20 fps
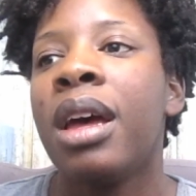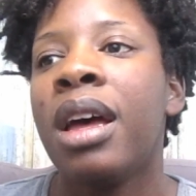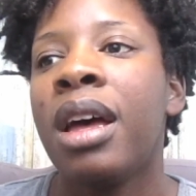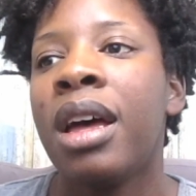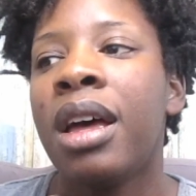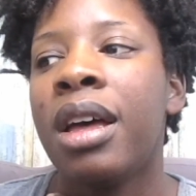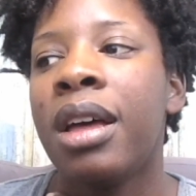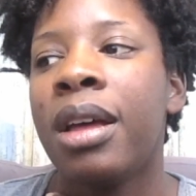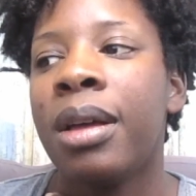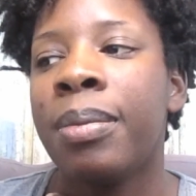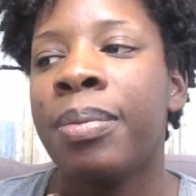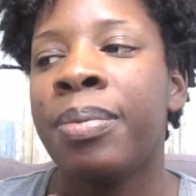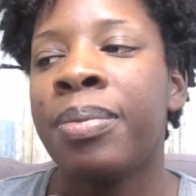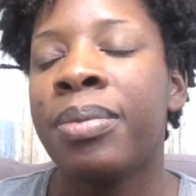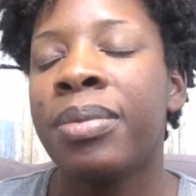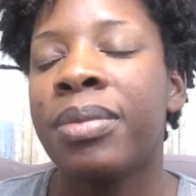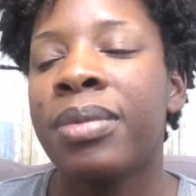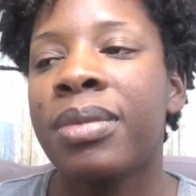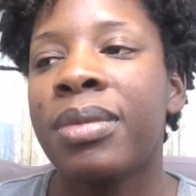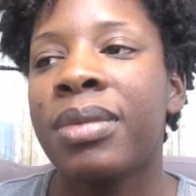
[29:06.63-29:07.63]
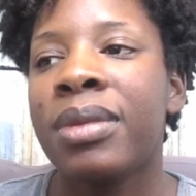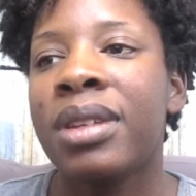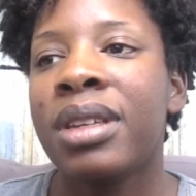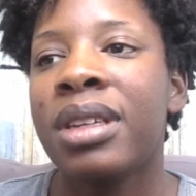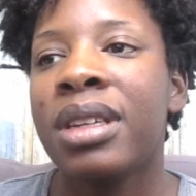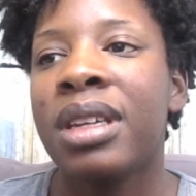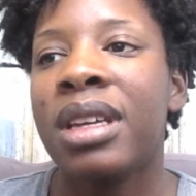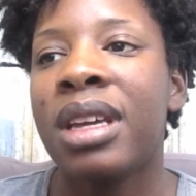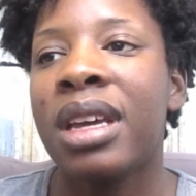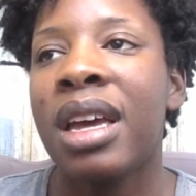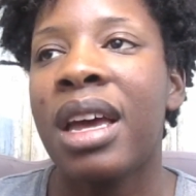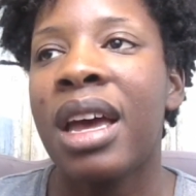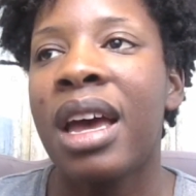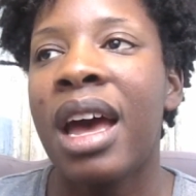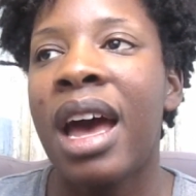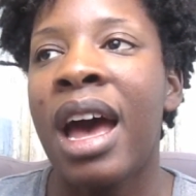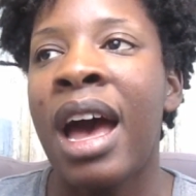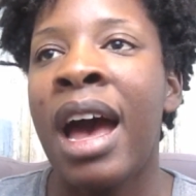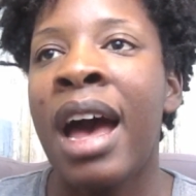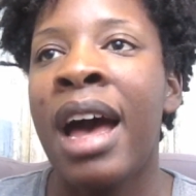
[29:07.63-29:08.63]
Um,
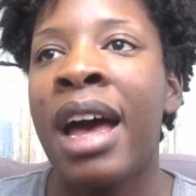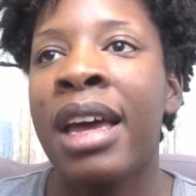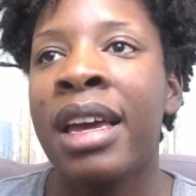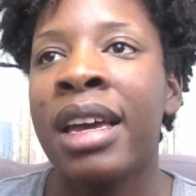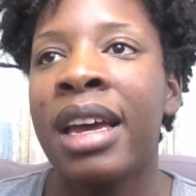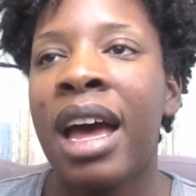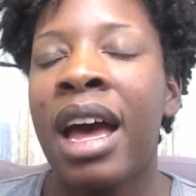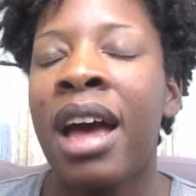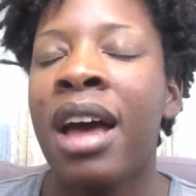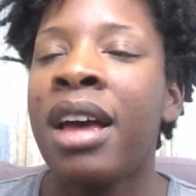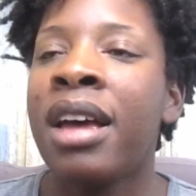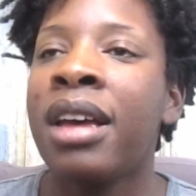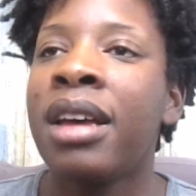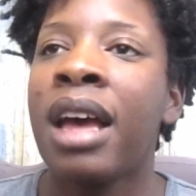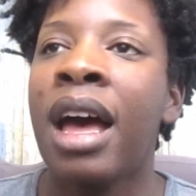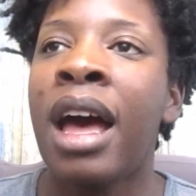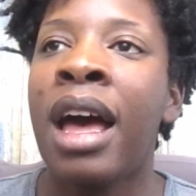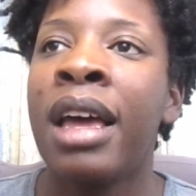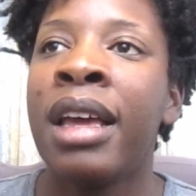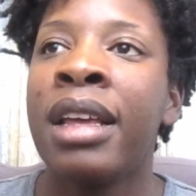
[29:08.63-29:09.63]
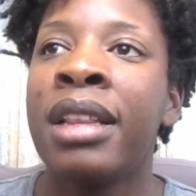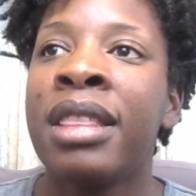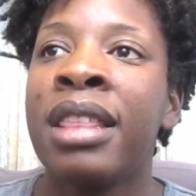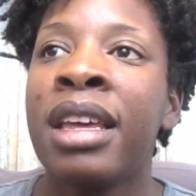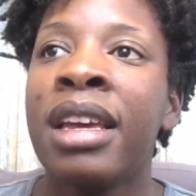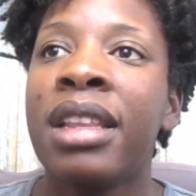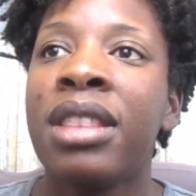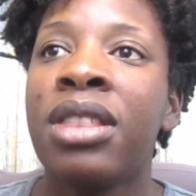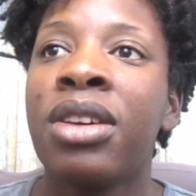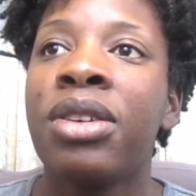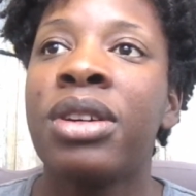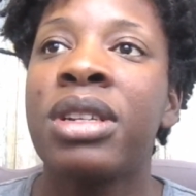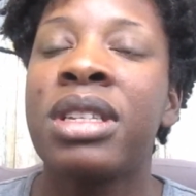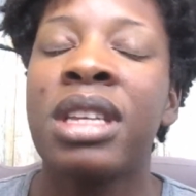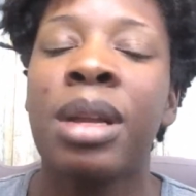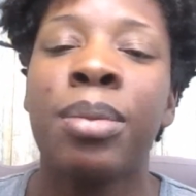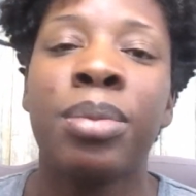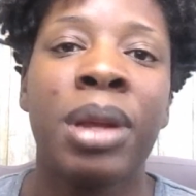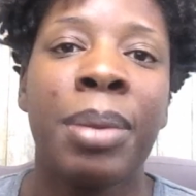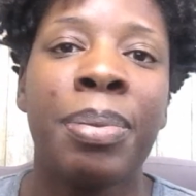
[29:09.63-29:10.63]
I, I I think there is
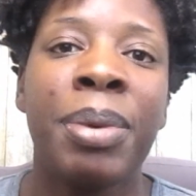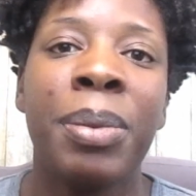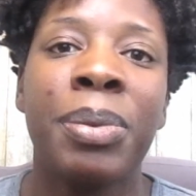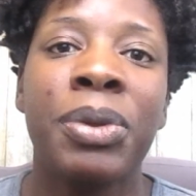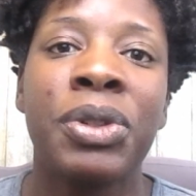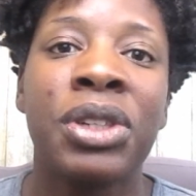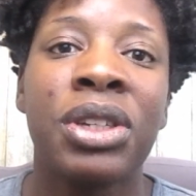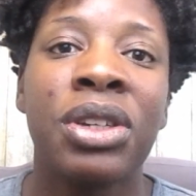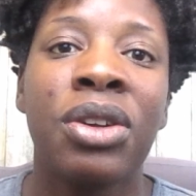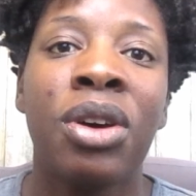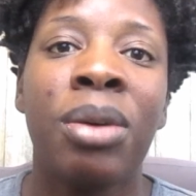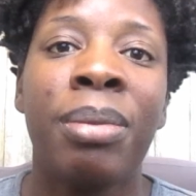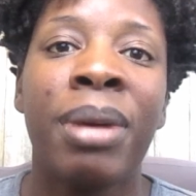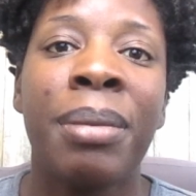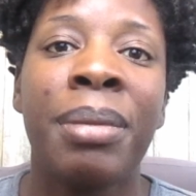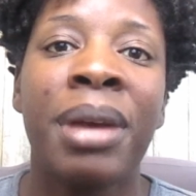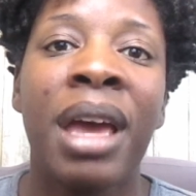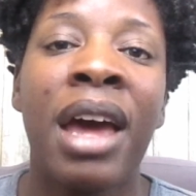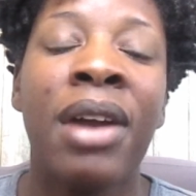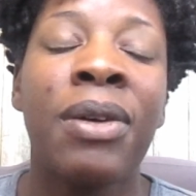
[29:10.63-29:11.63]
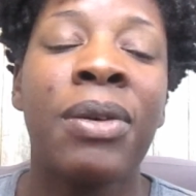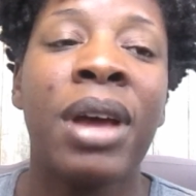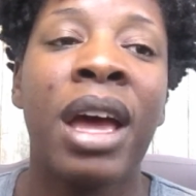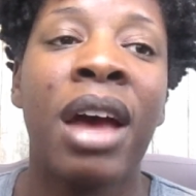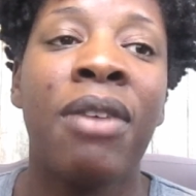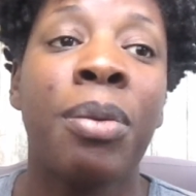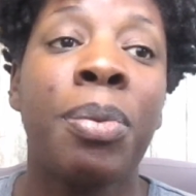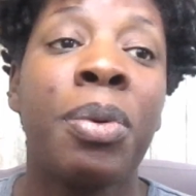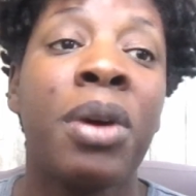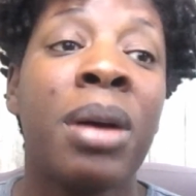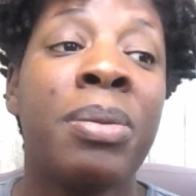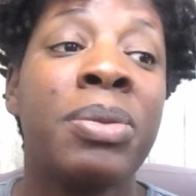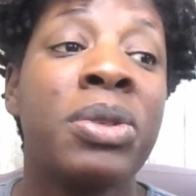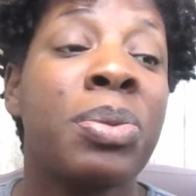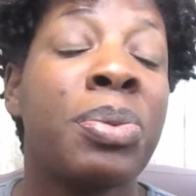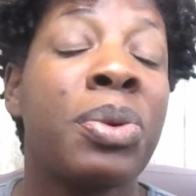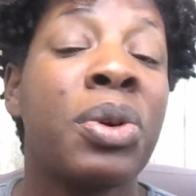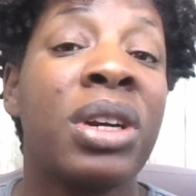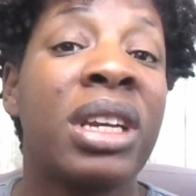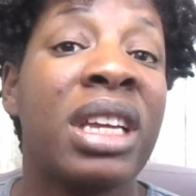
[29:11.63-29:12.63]
something that people should know about me. I don't have a problem
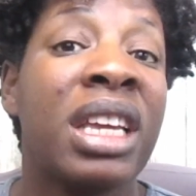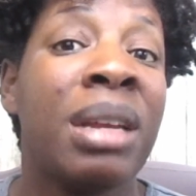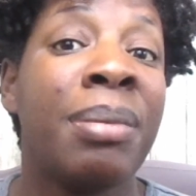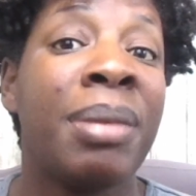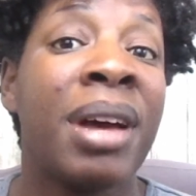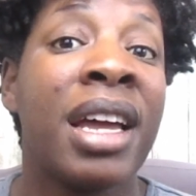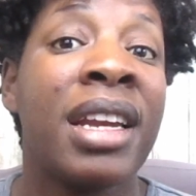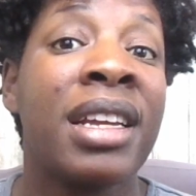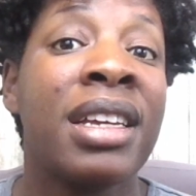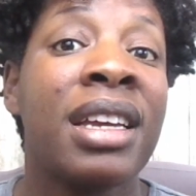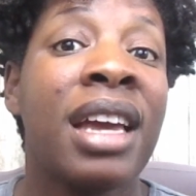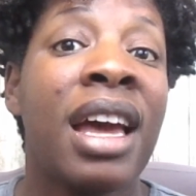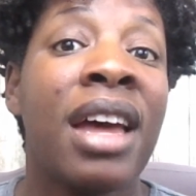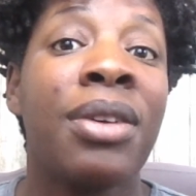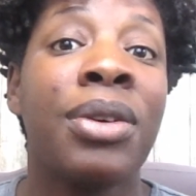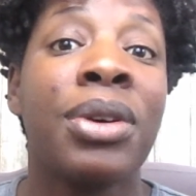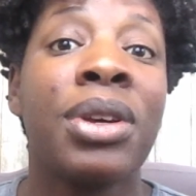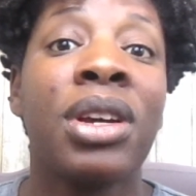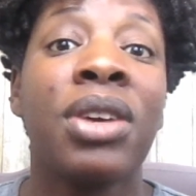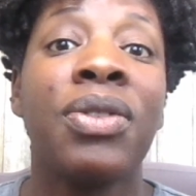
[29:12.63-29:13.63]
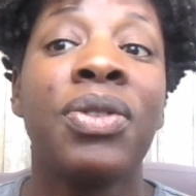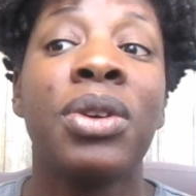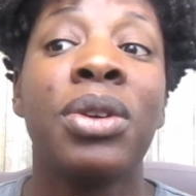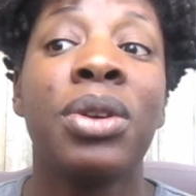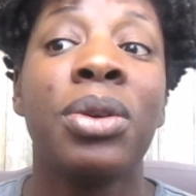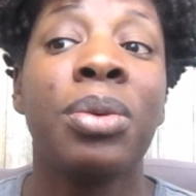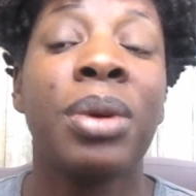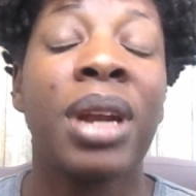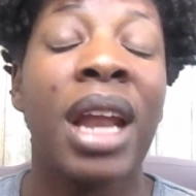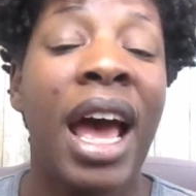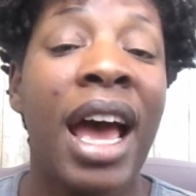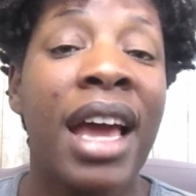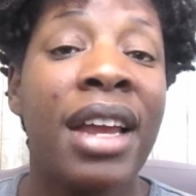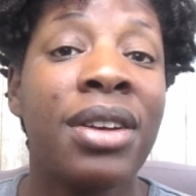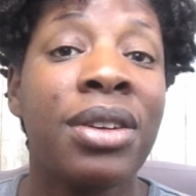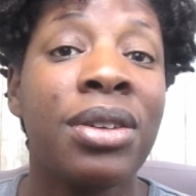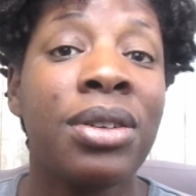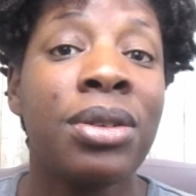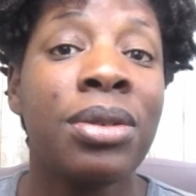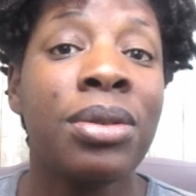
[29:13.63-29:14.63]
supporting anybody. I don't care if you do what I
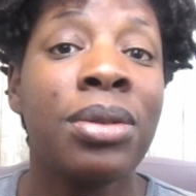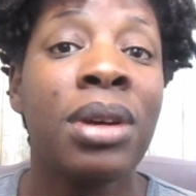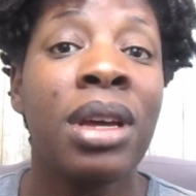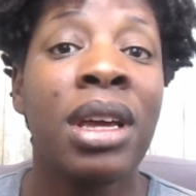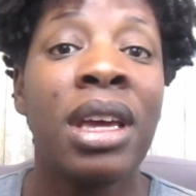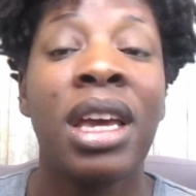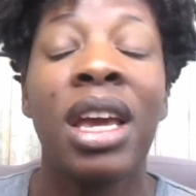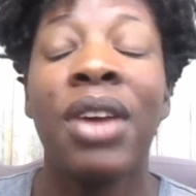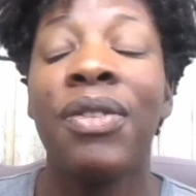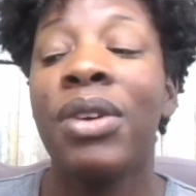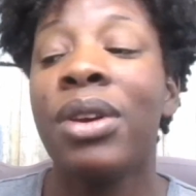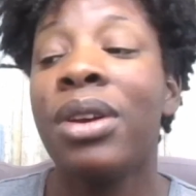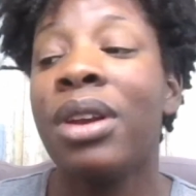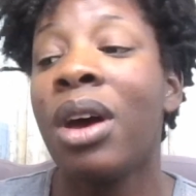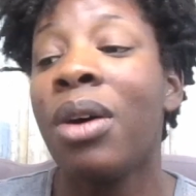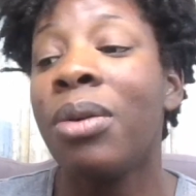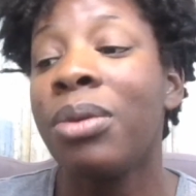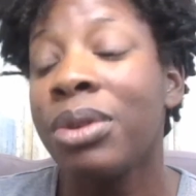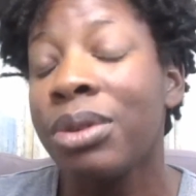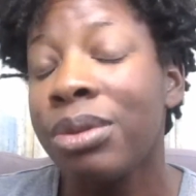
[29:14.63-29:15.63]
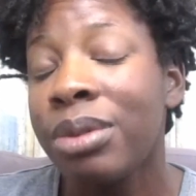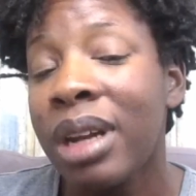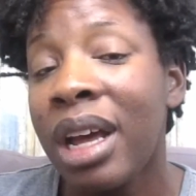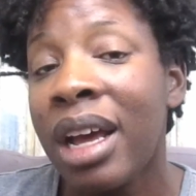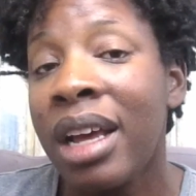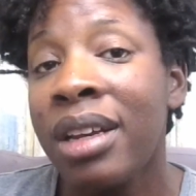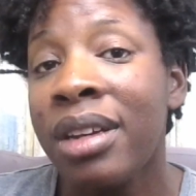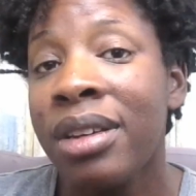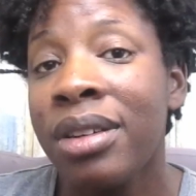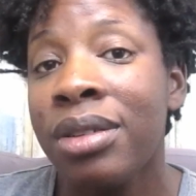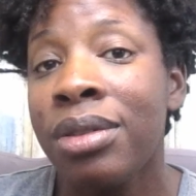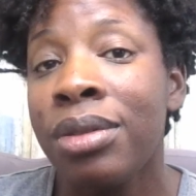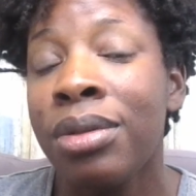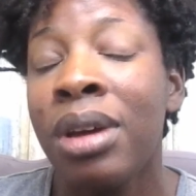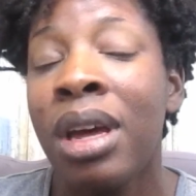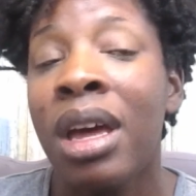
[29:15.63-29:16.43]
do, if you don't do what I do.